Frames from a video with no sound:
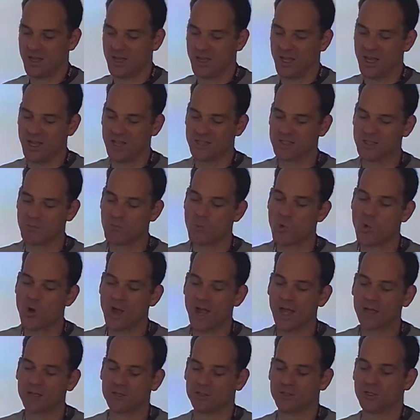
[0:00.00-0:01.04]
It's a more
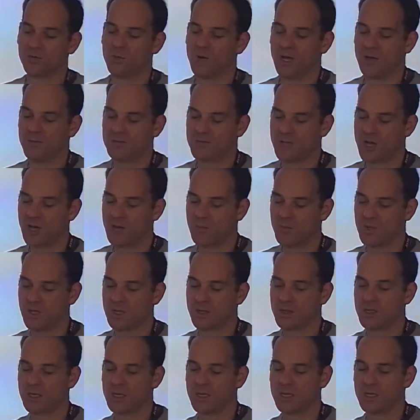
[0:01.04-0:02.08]
accurate way of
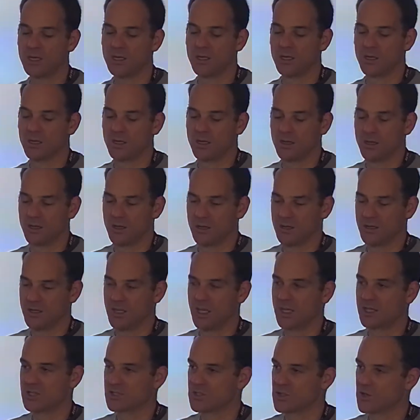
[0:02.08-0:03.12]
typing the
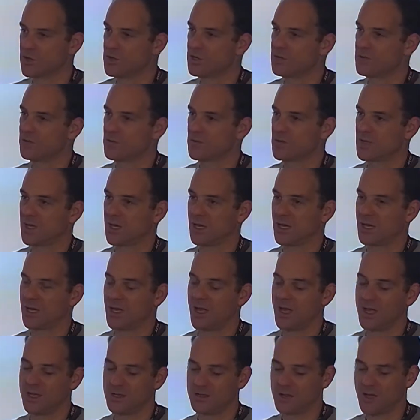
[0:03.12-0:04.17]
extern,
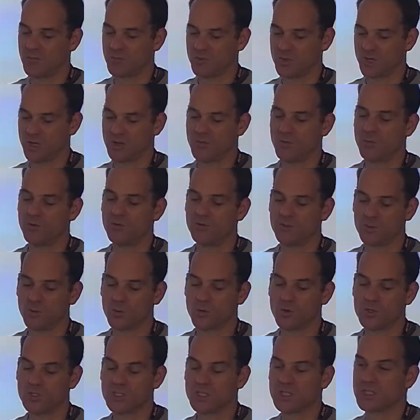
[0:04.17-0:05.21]
and I'm trying to move
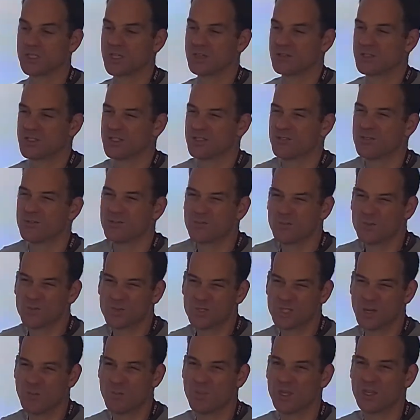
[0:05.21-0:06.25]
towards it. There are still
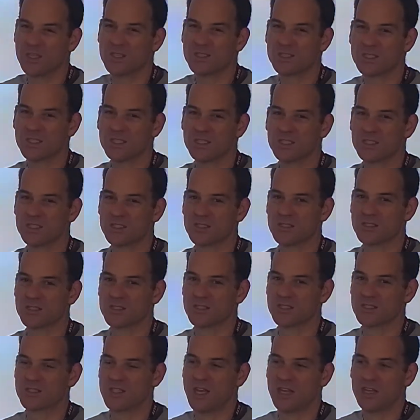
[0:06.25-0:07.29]
some things in the
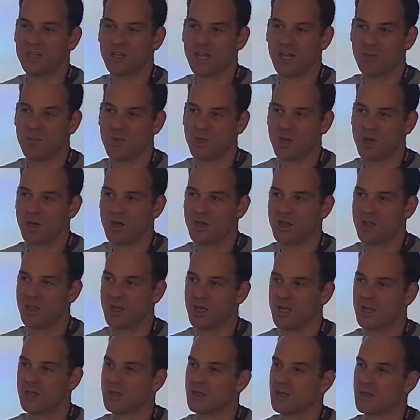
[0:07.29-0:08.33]
standard API
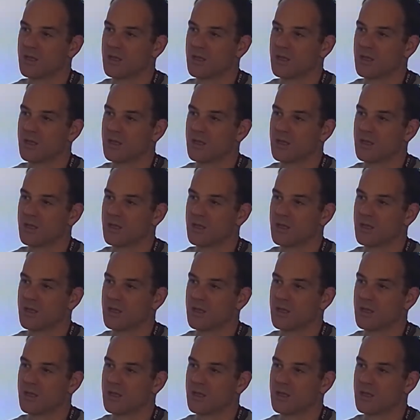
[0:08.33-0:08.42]
that